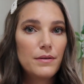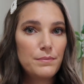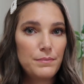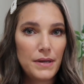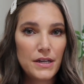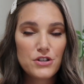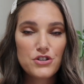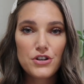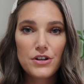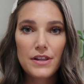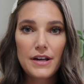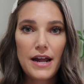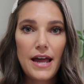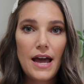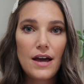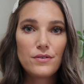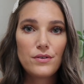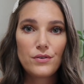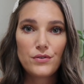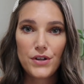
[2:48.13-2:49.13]
make sure that I
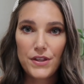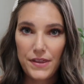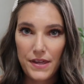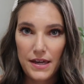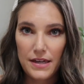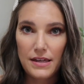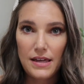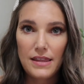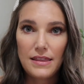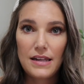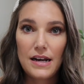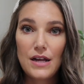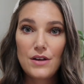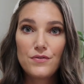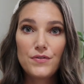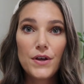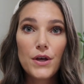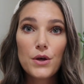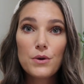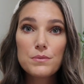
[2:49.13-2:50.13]
have everything, and then I
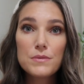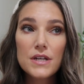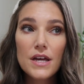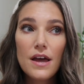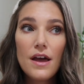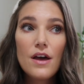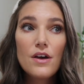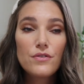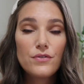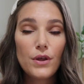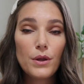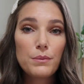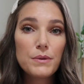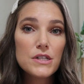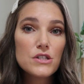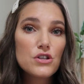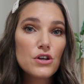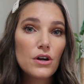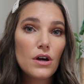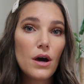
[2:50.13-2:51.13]
filmed.
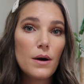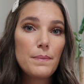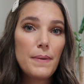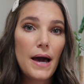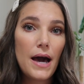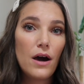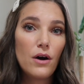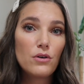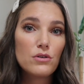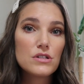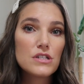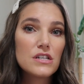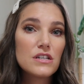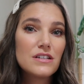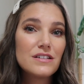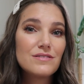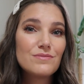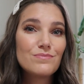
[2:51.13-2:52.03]
Filming took about